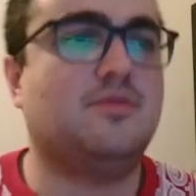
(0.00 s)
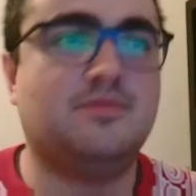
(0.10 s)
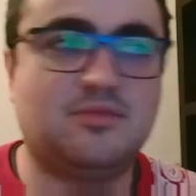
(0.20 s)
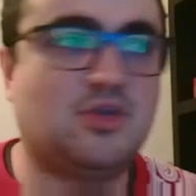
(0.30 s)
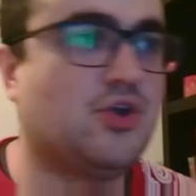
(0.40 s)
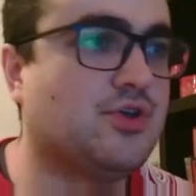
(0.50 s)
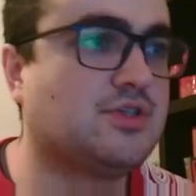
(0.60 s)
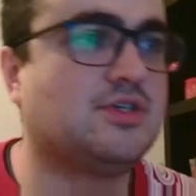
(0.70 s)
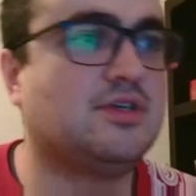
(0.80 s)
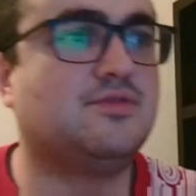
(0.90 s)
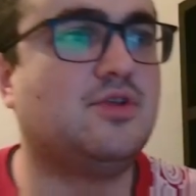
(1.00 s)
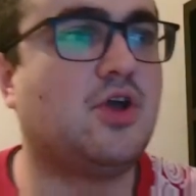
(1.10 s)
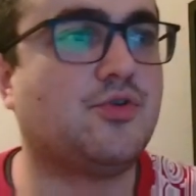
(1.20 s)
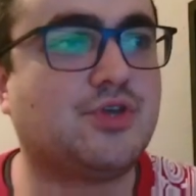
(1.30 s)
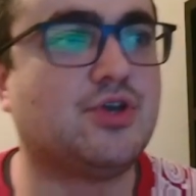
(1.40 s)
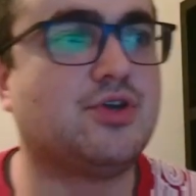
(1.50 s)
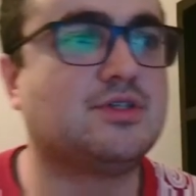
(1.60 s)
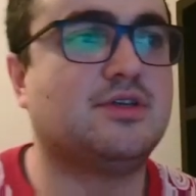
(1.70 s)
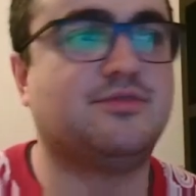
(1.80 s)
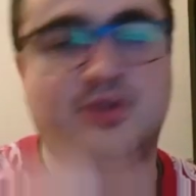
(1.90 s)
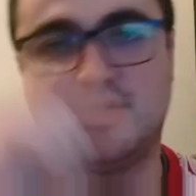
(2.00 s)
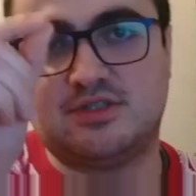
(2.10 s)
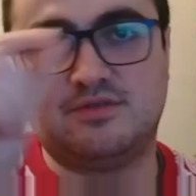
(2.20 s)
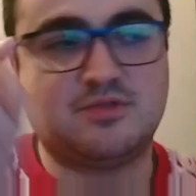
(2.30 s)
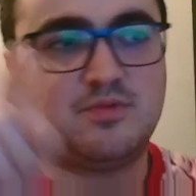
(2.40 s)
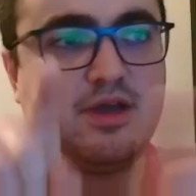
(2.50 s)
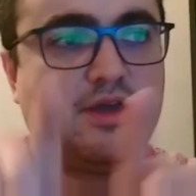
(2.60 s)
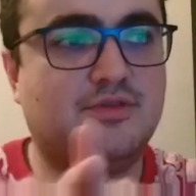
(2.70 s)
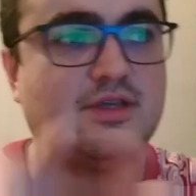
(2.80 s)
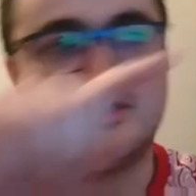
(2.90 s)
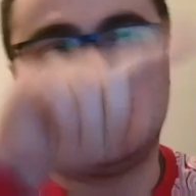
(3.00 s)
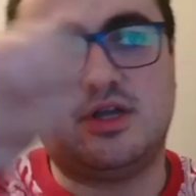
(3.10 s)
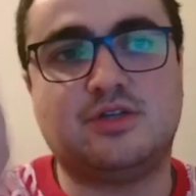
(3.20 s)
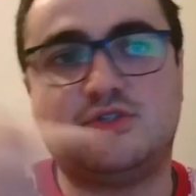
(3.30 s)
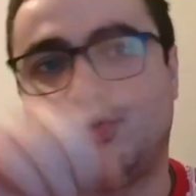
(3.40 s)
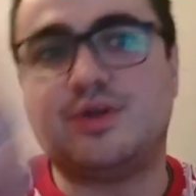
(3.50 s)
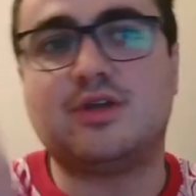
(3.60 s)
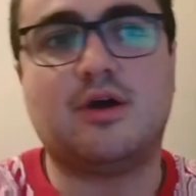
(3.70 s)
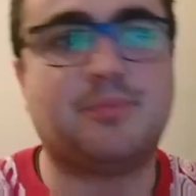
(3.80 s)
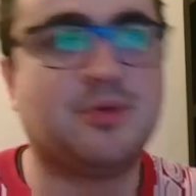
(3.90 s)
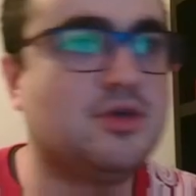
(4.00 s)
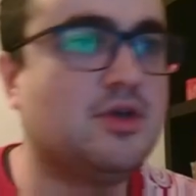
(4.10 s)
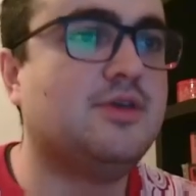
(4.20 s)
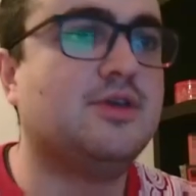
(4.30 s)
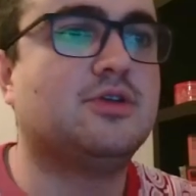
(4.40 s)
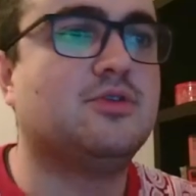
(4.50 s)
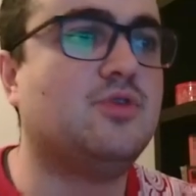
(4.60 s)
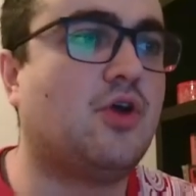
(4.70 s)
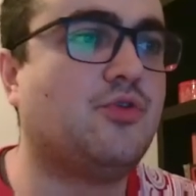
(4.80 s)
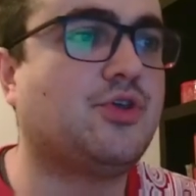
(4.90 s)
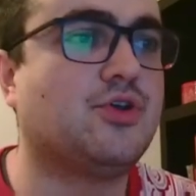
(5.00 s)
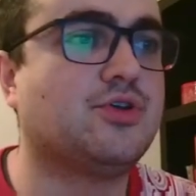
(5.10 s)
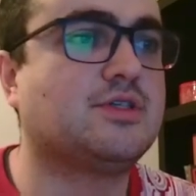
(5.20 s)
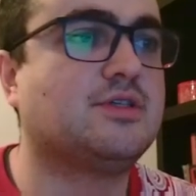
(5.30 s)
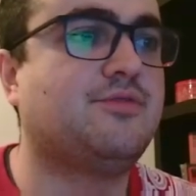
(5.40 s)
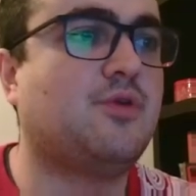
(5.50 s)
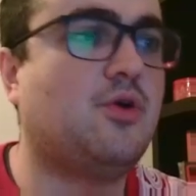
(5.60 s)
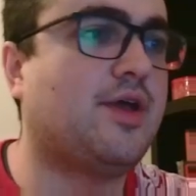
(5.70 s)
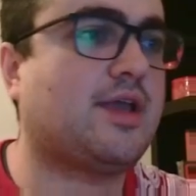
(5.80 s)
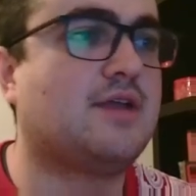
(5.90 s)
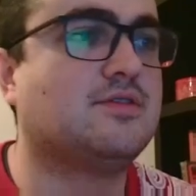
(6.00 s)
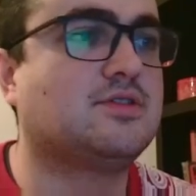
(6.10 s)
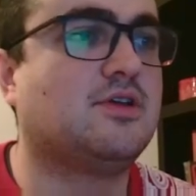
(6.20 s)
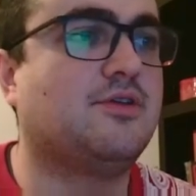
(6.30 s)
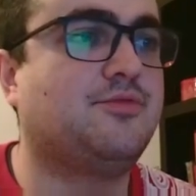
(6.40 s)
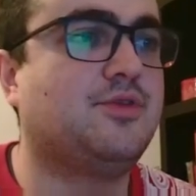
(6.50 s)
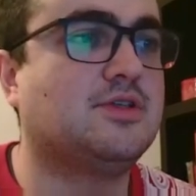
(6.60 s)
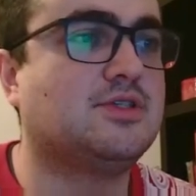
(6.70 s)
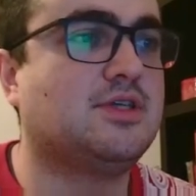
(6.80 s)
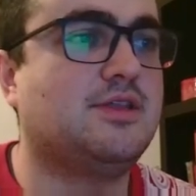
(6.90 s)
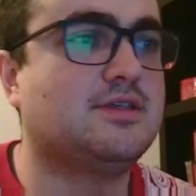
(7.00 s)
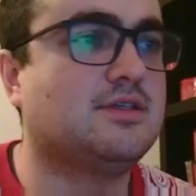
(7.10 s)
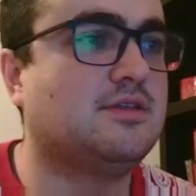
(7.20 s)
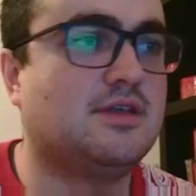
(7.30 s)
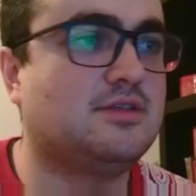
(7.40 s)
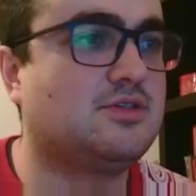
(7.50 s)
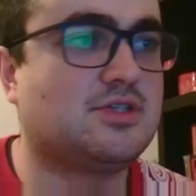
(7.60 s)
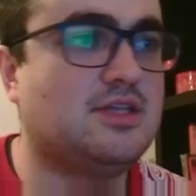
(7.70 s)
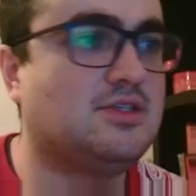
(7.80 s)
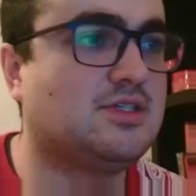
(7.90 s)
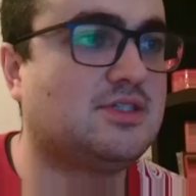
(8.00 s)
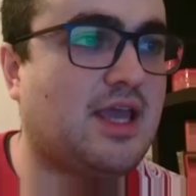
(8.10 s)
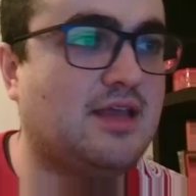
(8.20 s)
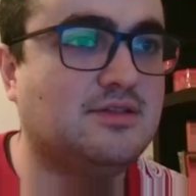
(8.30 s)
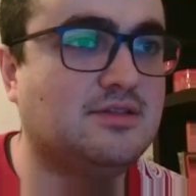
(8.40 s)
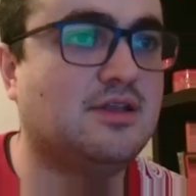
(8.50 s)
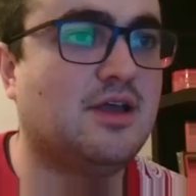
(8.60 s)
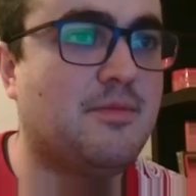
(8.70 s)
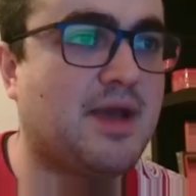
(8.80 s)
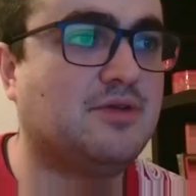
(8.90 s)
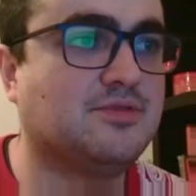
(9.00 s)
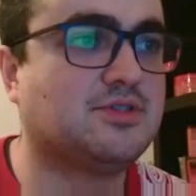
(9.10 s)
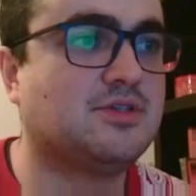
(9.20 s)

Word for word: cursive, non cursive. Cursive is where things are like joined up. You can do non-cursive, all that kind of stuff. You can see there's just insane amounts